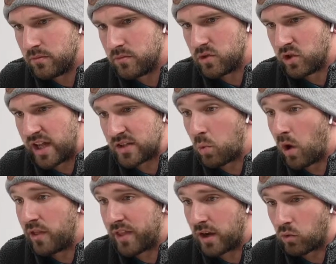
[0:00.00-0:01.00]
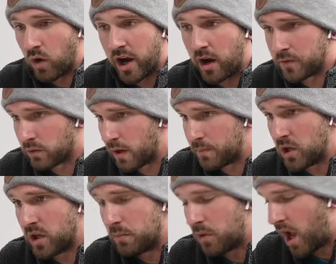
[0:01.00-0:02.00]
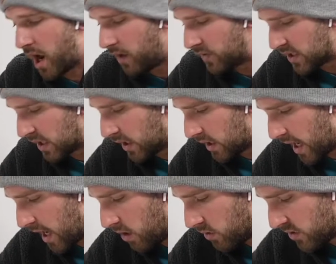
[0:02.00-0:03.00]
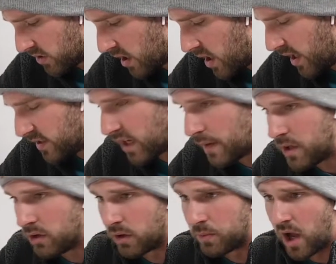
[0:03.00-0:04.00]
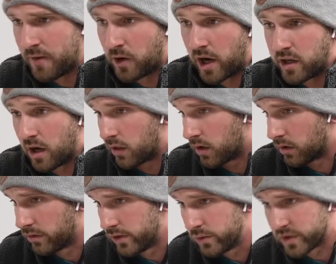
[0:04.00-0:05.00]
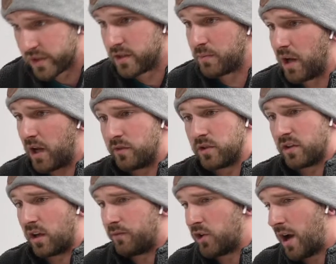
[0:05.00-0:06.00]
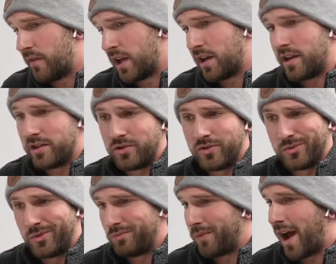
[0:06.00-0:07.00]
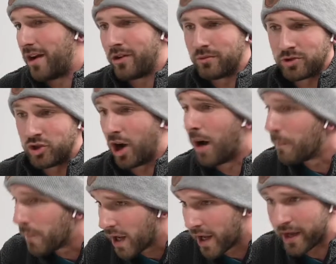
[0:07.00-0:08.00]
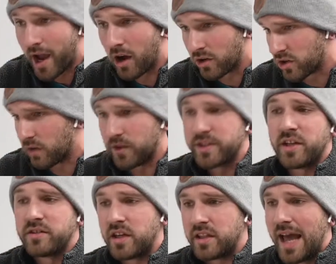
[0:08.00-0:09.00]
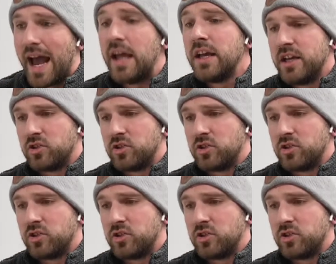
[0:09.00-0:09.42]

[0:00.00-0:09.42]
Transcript: So that's one thing right off the rip you could apply obviously in the house. And same deal would apply for any other nuisance behaviors. Like if you're having any issues with, I don't know, jumping, counter surfing, things like that.